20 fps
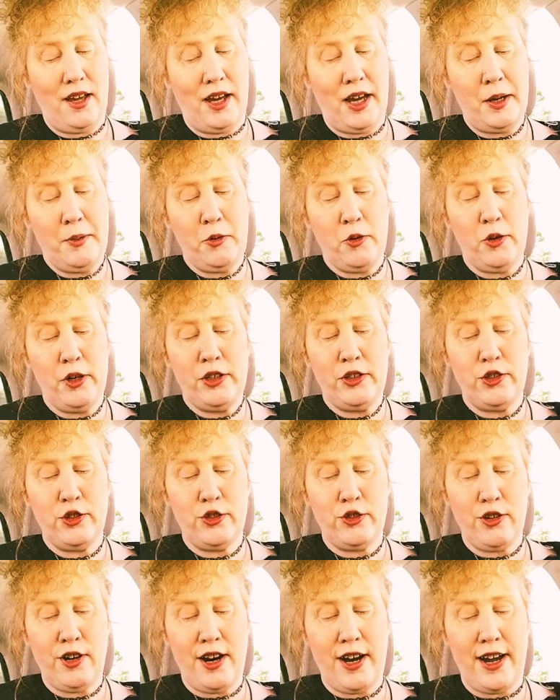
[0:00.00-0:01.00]
I'm going to
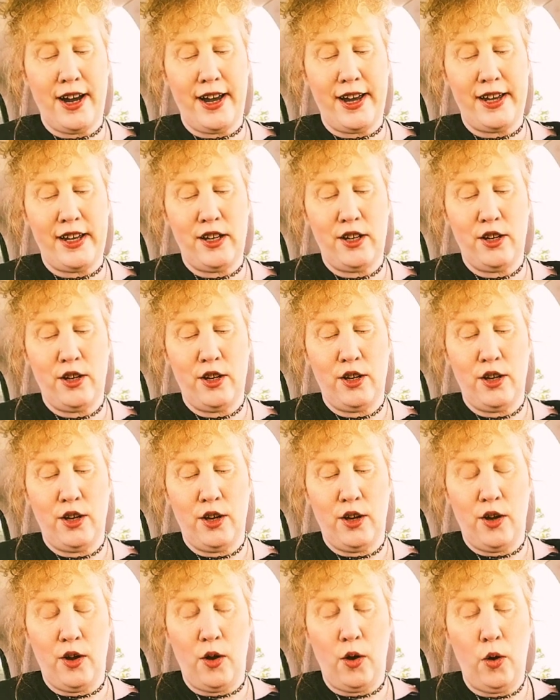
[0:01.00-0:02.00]
try
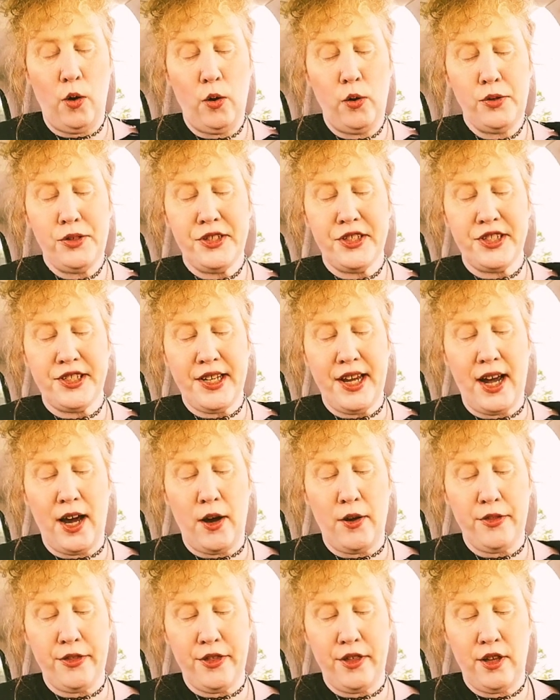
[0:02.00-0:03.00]
Old
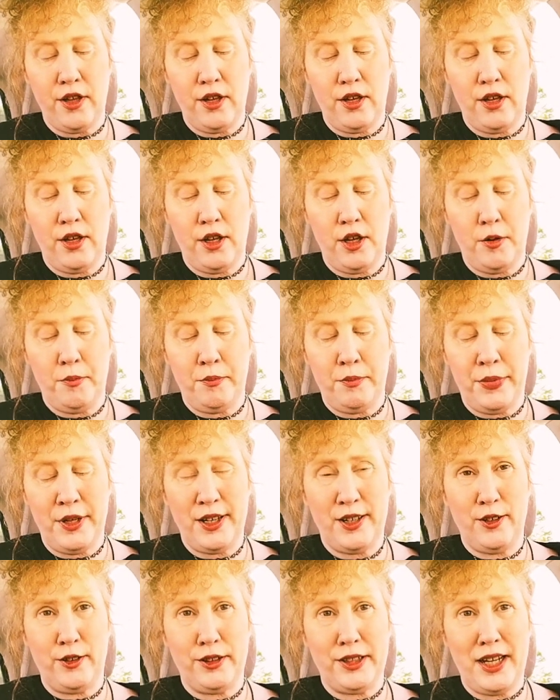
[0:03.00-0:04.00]
South
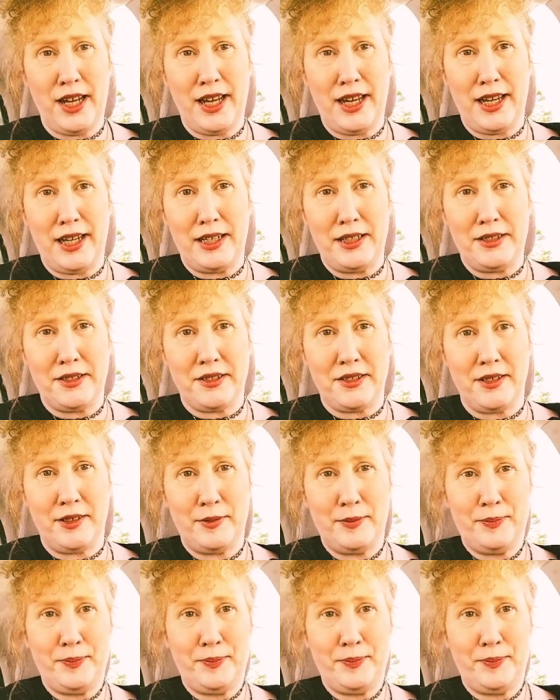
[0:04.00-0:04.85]
pickled eggs.